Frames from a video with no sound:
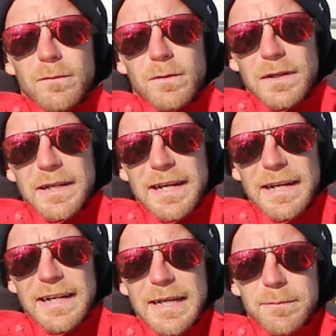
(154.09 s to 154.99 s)
really,
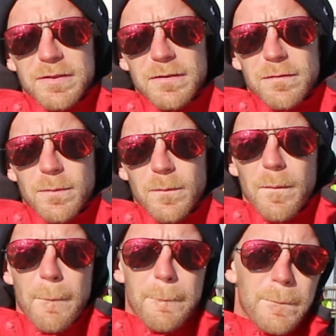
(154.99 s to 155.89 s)
and it keeps it
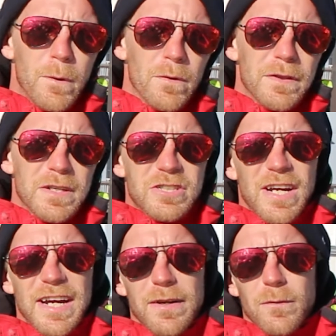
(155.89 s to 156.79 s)
from pulling the
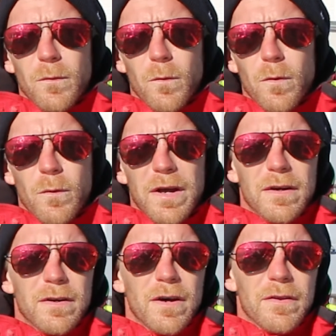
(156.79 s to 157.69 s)
chain one way
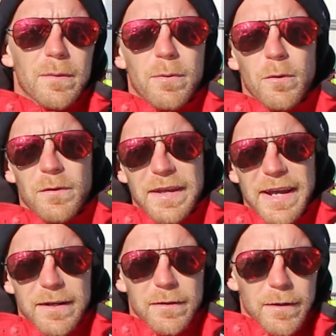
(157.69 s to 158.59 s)
or another and pulling the
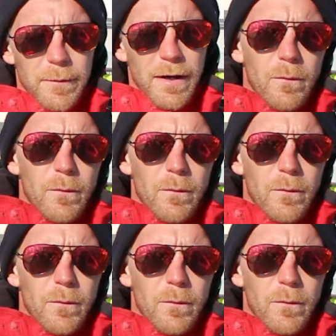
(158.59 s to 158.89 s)
anchor up.